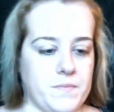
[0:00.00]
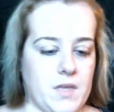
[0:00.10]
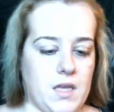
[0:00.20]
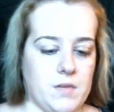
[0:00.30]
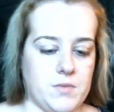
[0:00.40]

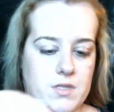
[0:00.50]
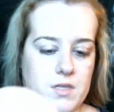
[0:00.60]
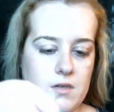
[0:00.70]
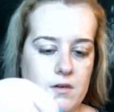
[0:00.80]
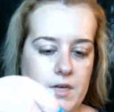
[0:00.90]
and I'm just going
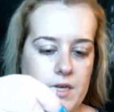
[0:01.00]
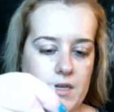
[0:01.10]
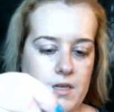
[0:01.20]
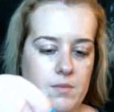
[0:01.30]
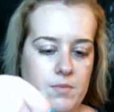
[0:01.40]
to go
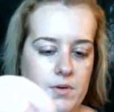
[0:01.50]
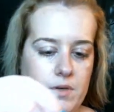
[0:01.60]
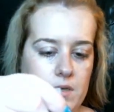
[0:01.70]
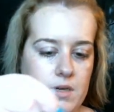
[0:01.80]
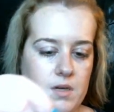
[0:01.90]
ahead and
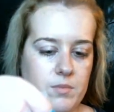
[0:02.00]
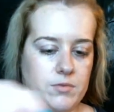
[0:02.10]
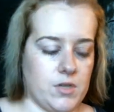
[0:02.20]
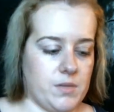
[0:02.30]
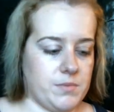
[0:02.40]
put a couple
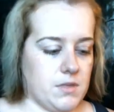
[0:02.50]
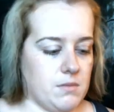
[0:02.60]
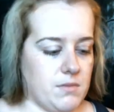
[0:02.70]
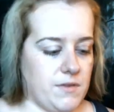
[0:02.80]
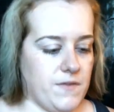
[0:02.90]
drops
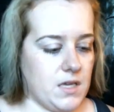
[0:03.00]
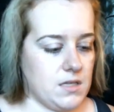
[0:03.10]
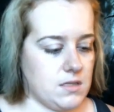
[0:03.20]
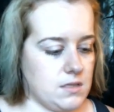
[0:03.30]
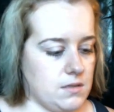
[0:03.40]
on my
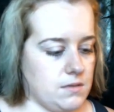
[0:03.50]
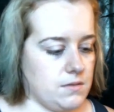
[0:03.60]
face